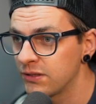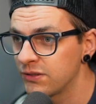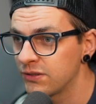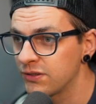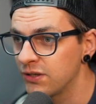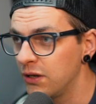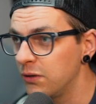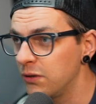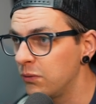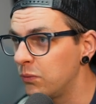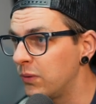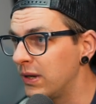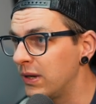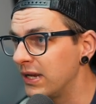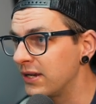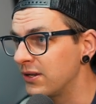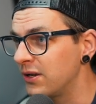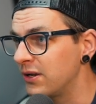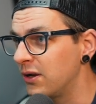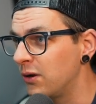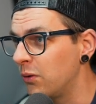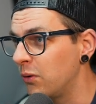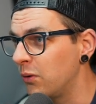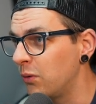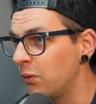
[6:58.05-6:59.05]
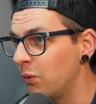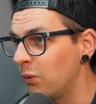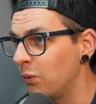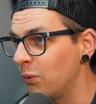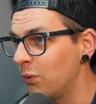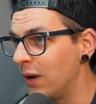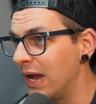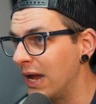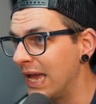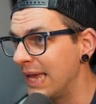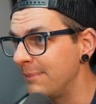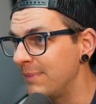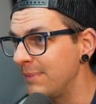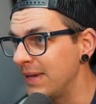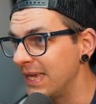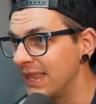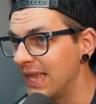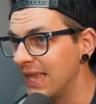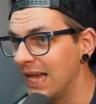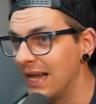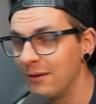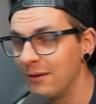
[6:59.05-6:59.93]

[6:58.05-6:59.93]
So we're going to way beat that.